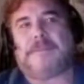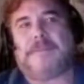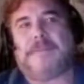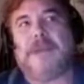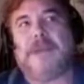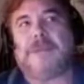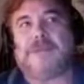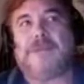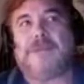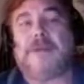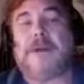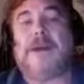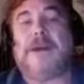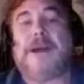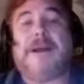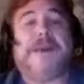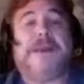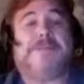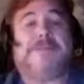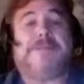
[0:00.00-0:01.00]
Yes, no,
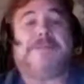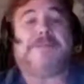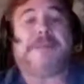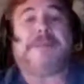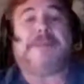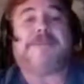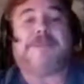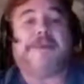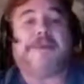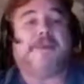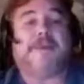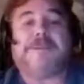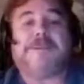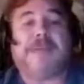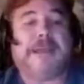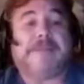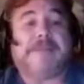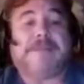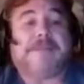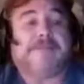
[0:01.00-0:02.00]
absolutely it was.
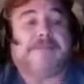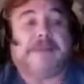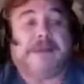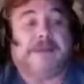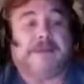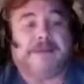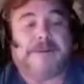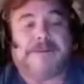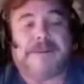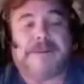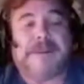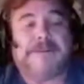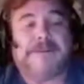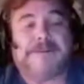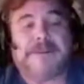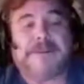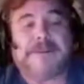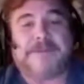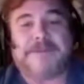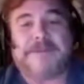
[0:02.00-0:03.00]
It's
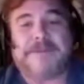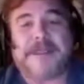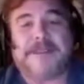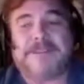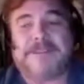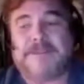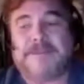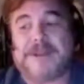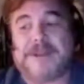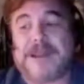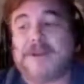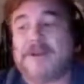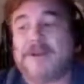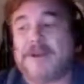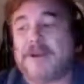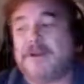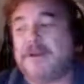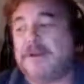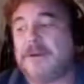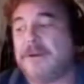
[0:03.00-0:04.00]
not stuff that I would
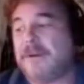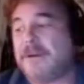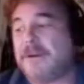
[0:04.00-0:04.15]
know.